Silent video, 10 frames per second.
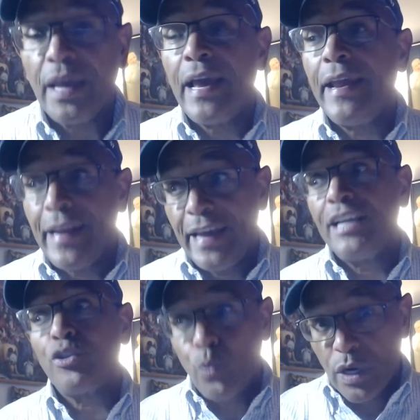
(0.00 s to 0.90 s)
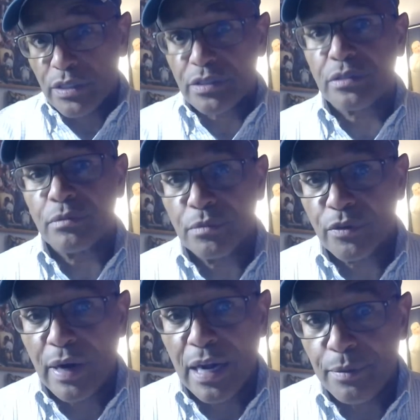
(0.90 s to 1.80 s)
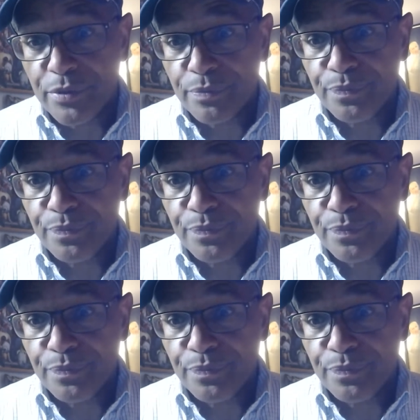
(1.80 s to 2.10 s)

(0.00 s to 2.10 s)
And Ainge wants Grimes.